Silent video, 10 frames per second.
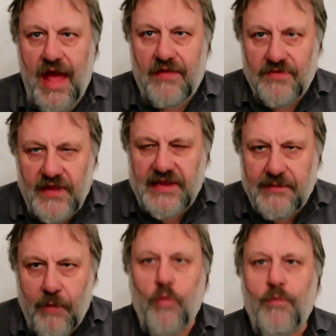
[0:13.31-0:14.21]
And this
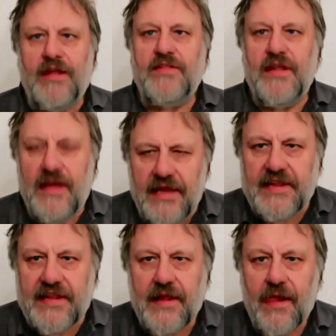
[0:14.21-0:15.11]
moment
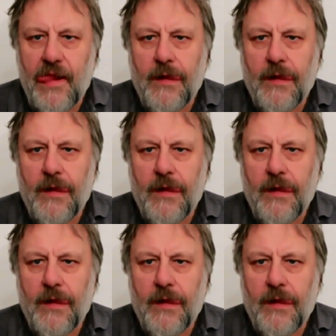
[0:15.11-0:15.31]
is